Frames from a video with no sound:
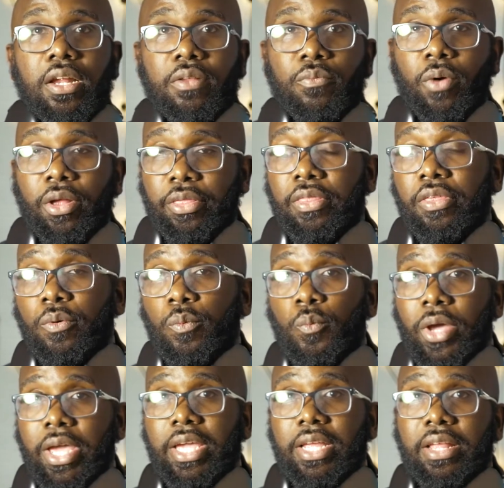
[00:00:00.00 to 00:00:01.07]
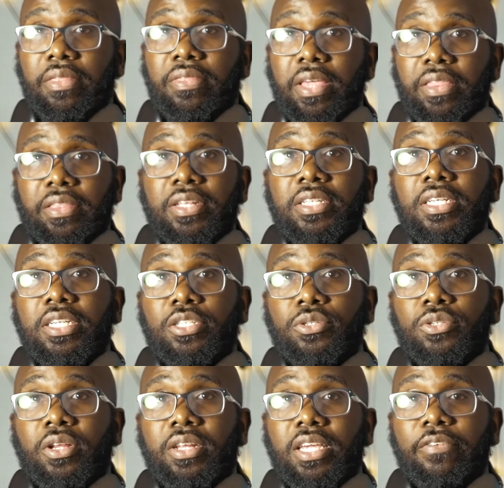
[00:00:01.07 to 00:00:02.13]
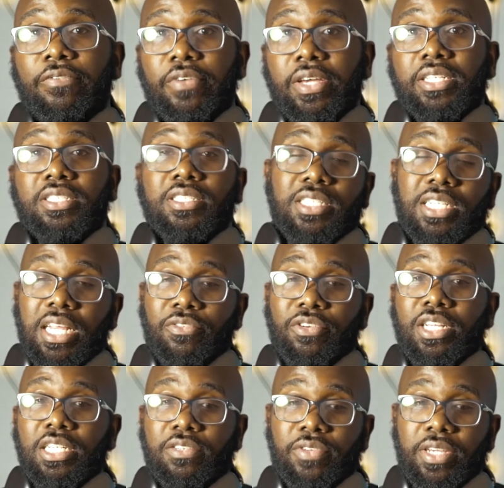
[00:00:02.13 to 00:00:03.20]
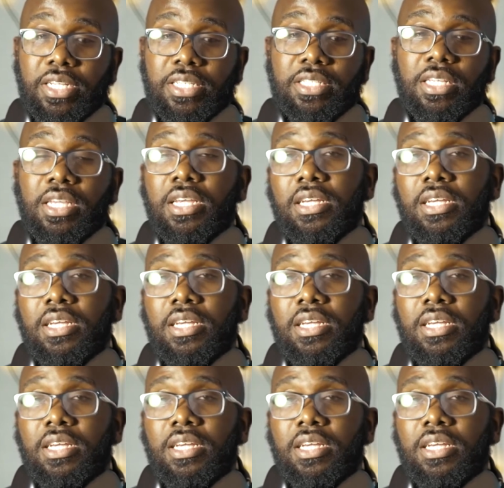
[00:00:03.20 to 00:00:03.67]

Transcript: rather than wait and think that this issue is going to get fixed and it never gets fixed.